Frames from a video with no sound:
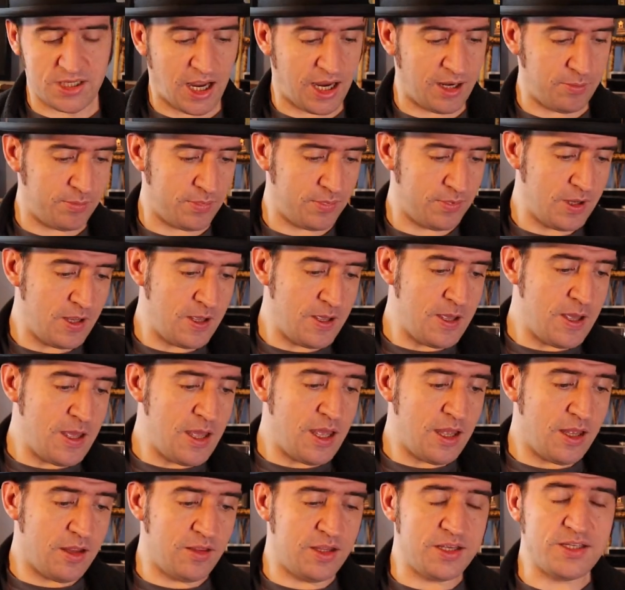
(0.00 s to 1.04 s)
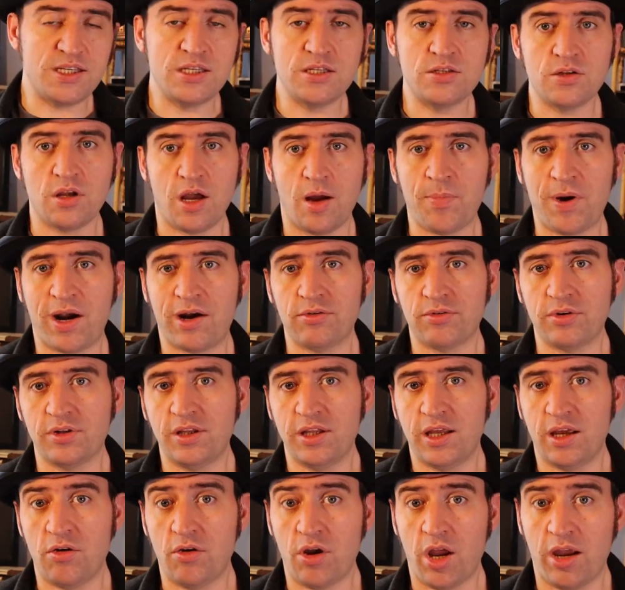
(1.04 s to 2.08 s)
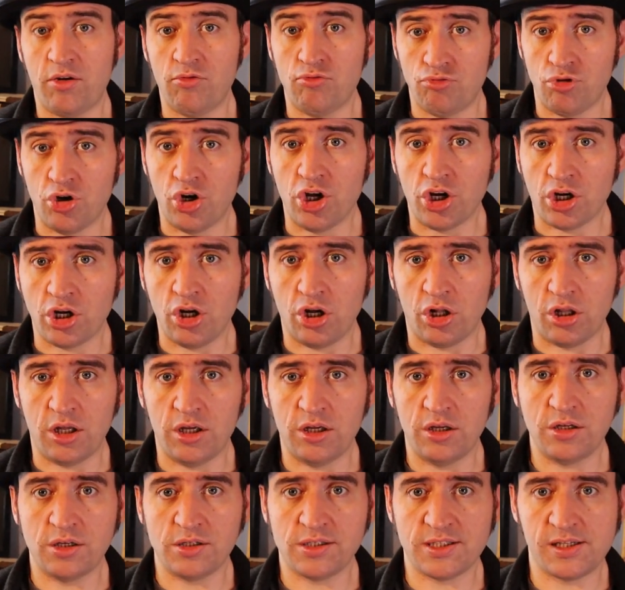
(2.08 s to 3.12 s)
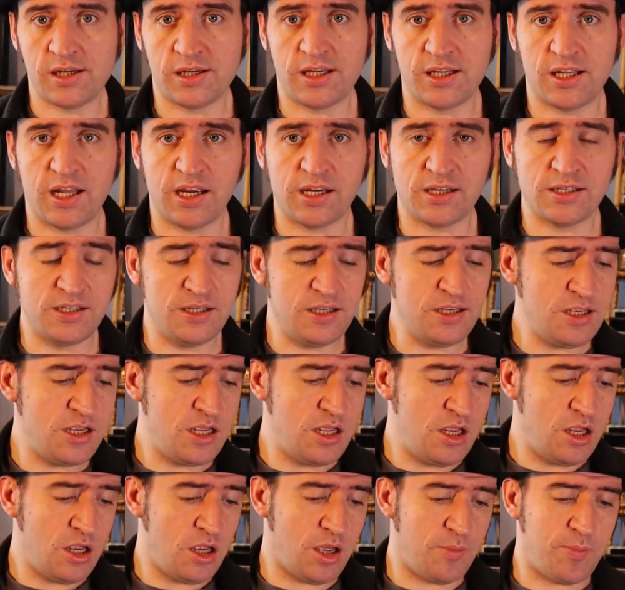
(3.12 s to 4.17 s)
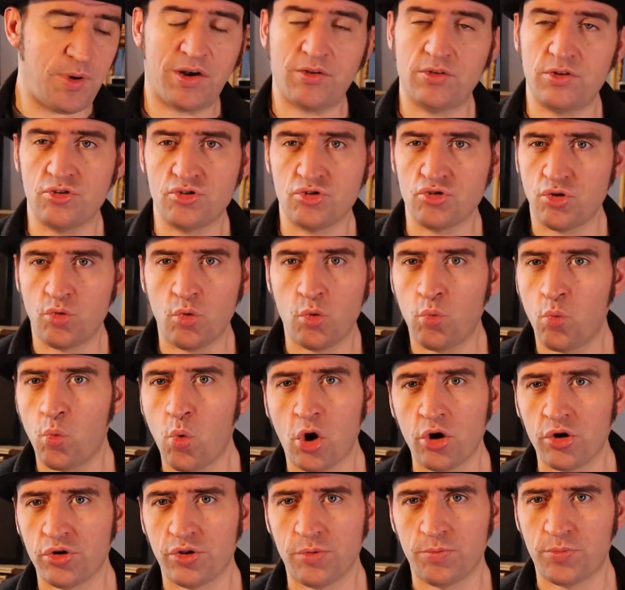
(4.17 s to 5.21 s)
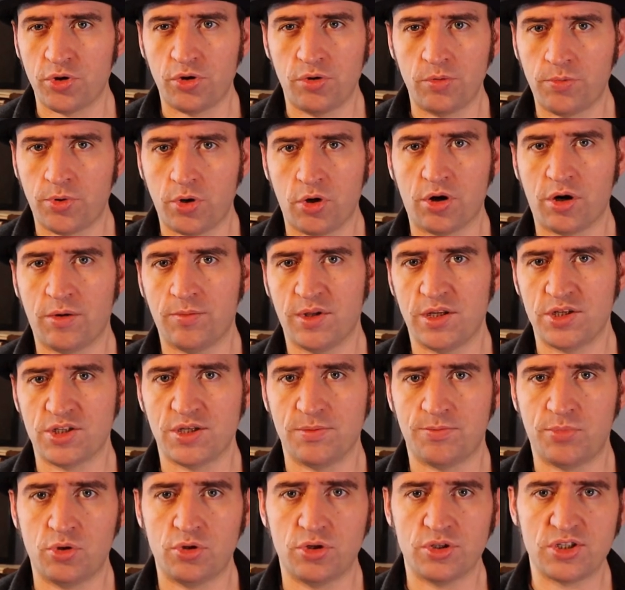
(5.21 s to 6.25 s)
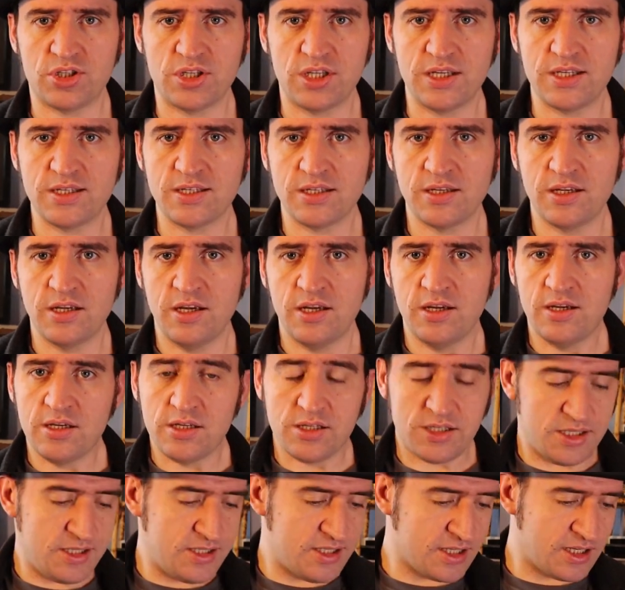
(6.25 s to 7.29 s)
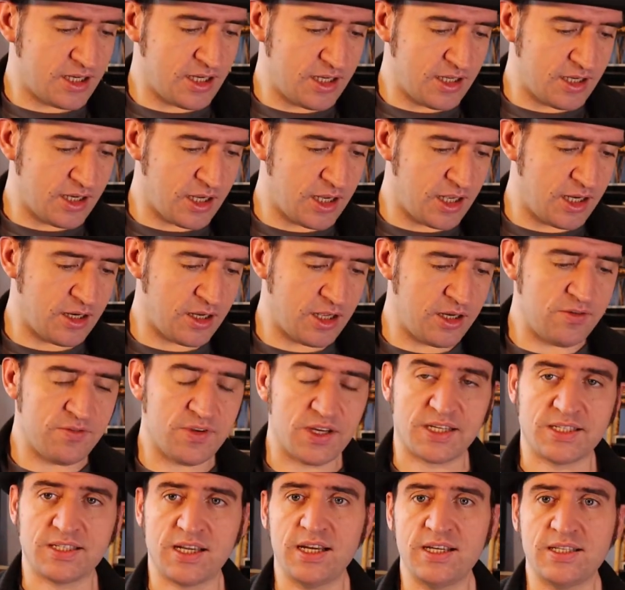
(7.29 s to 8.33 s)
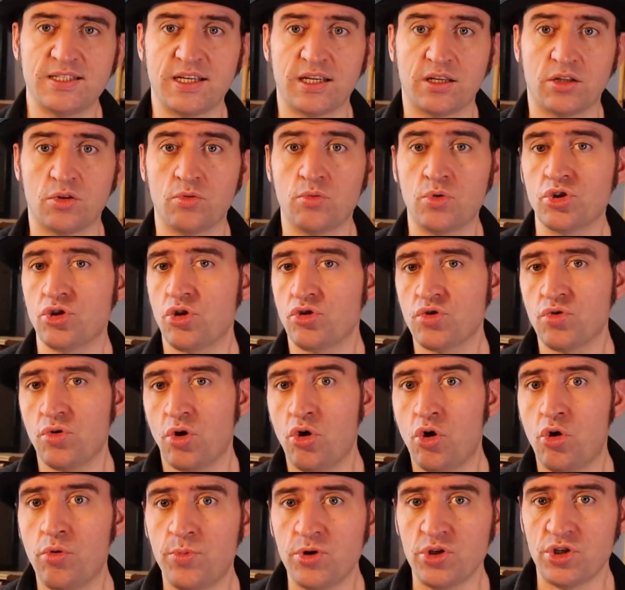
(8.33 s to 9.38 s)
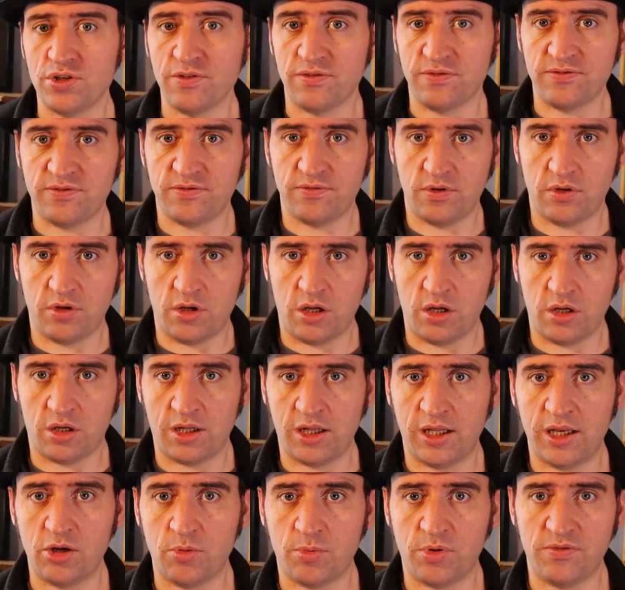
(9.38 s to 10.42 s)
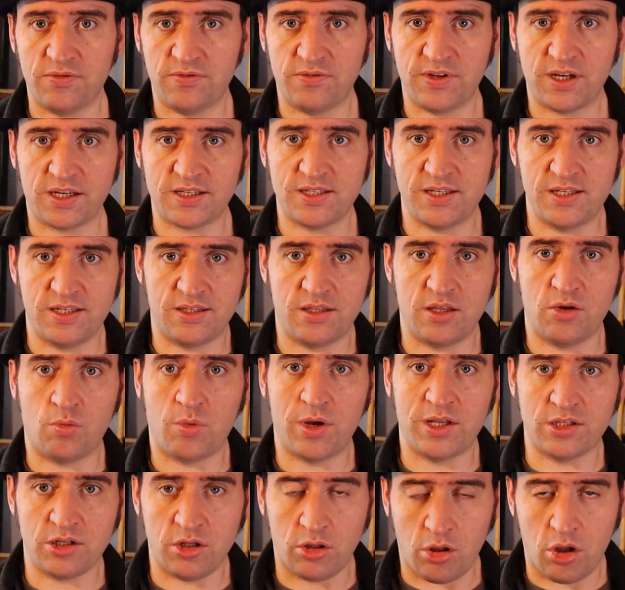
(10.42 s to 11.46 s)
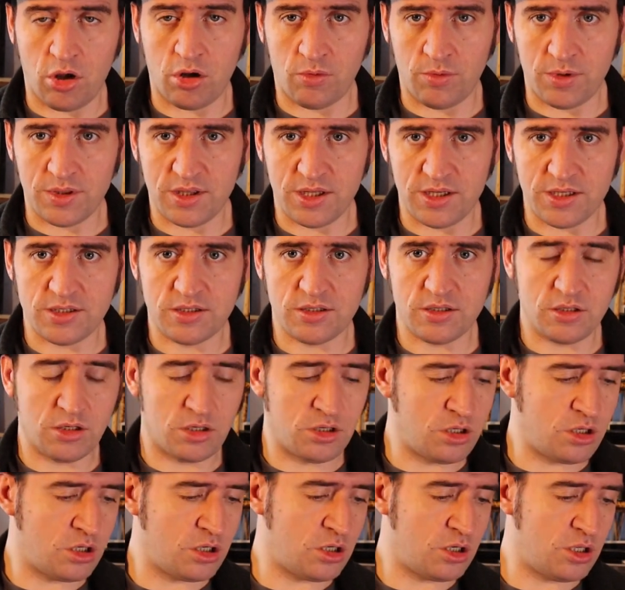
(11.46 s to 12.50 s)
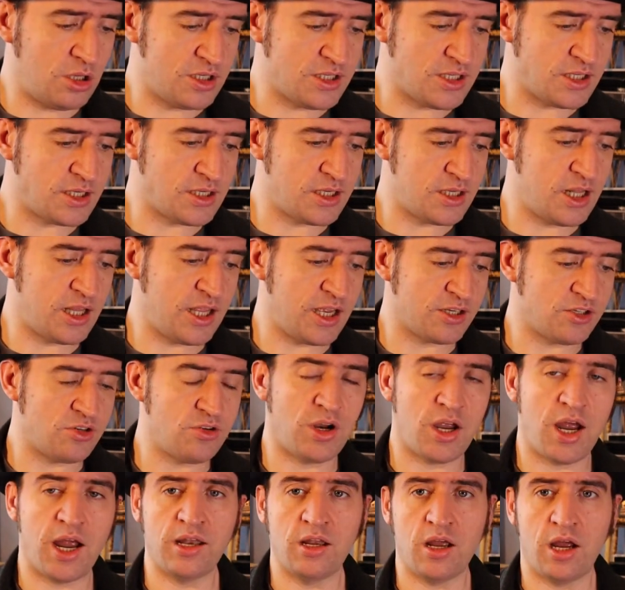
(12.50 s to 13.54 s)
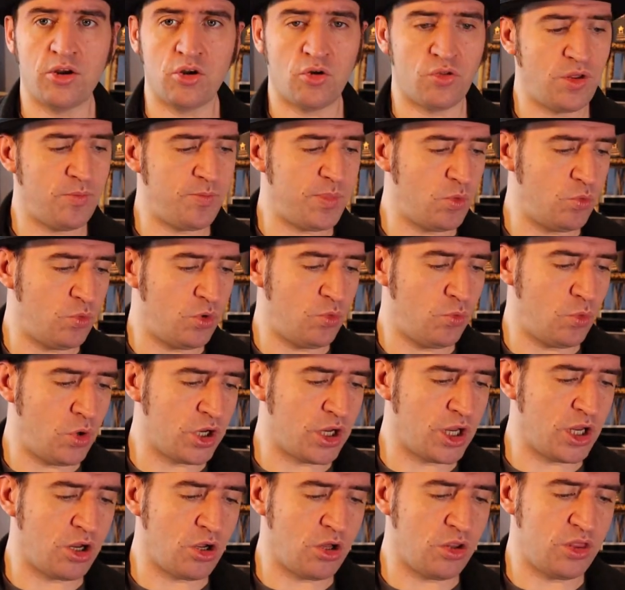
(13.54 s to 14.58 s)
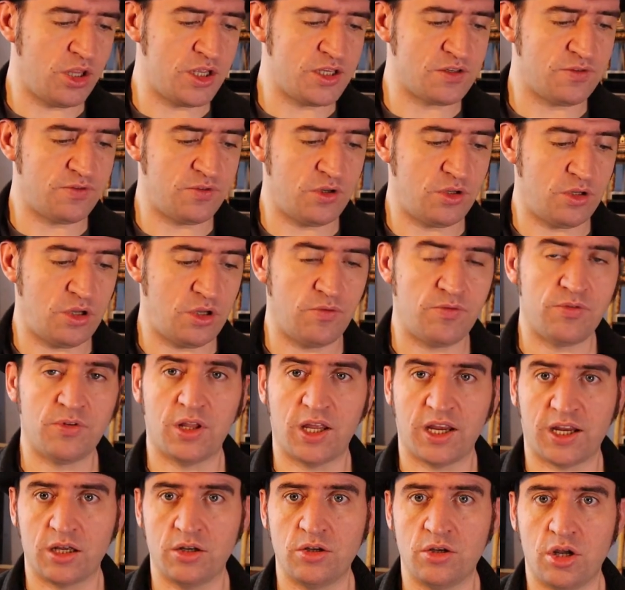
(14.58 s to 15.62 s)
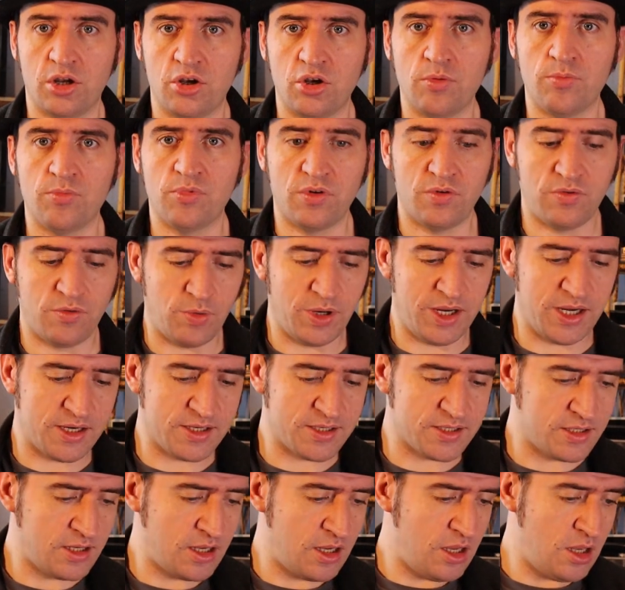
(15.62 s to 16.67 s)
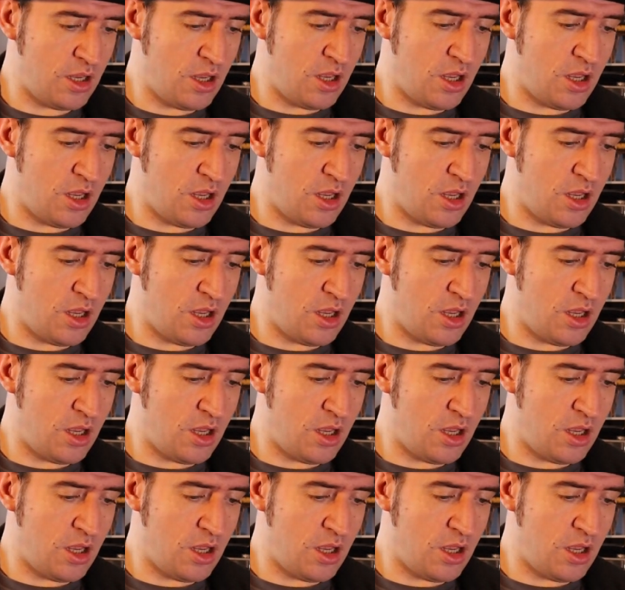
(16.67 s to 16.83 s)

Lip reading: type. This is apparently a rare color selector. Apparently, there's only one other program that supports this. So it's kind of exciting. There was also a whole bunch of cleanup and fixes that went along with this color selector. I know they've been working on this for like a number of weeks.